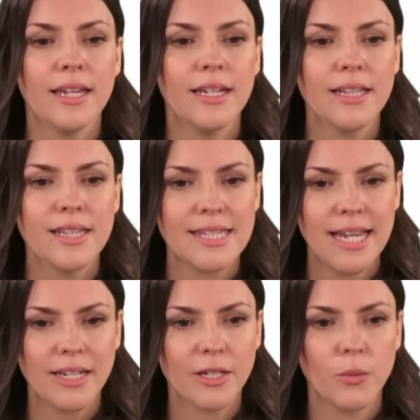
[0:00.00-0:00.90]
And in the
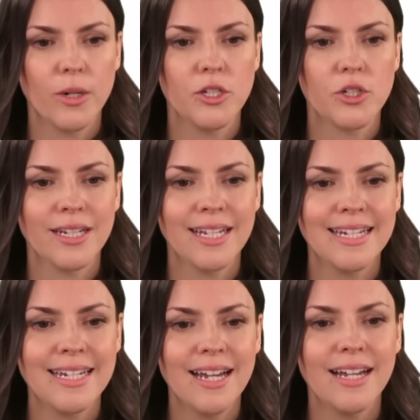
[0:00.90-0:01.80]
second equation,
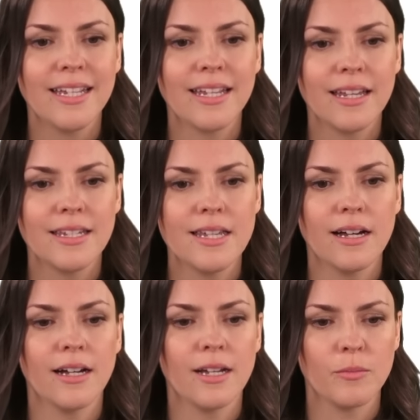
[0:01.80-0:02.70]
9
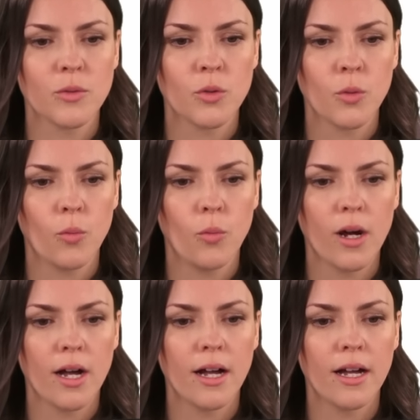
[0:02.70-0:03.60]
times
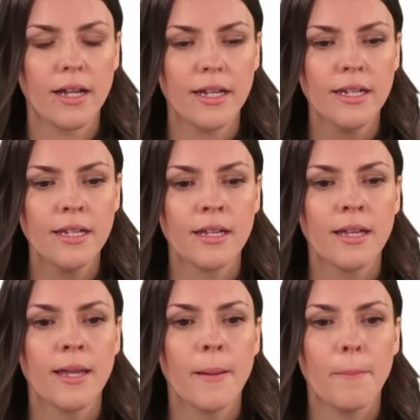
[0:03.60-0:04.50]
y
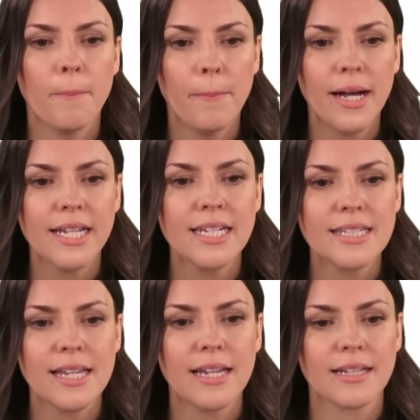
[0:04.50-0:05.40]

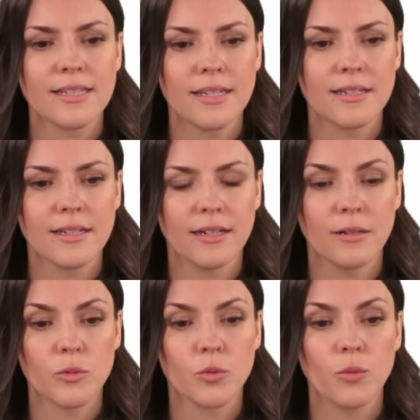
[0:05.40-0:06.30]
minus x
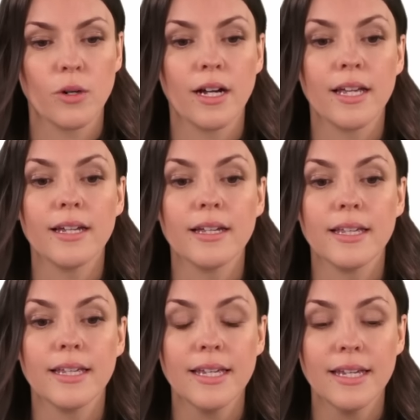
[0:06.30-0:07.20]
times y
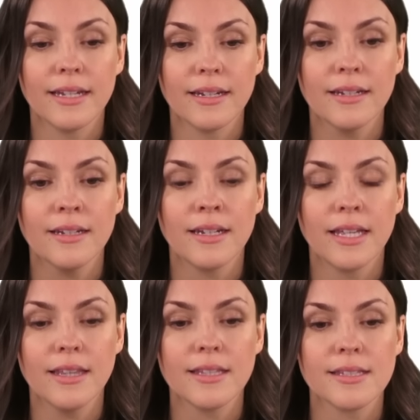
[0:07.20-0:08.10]
again,
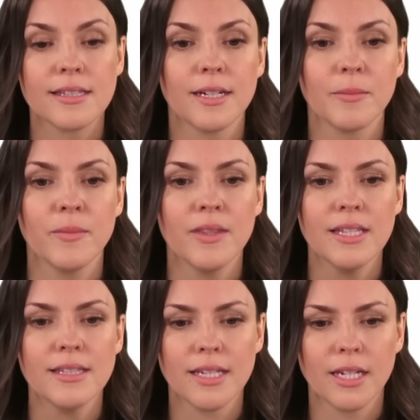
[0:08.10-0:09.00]
and this time
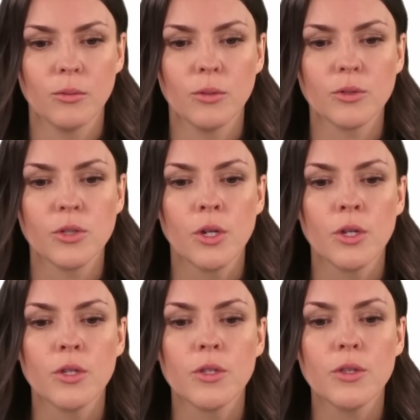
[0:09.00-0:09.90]
this equals
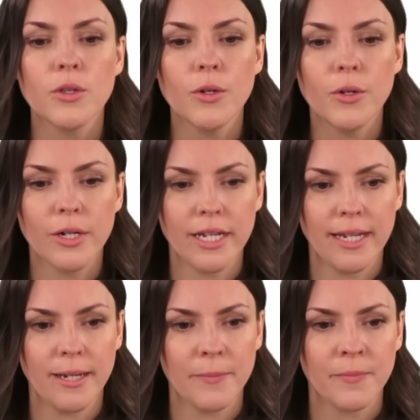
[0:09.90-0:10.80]

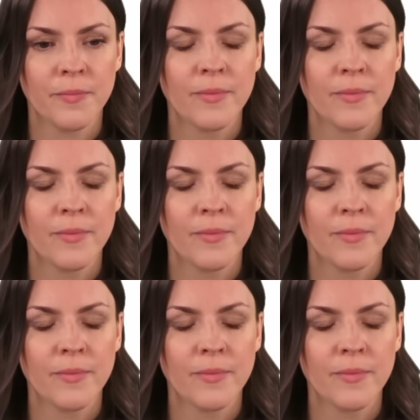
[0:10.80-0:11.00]
30.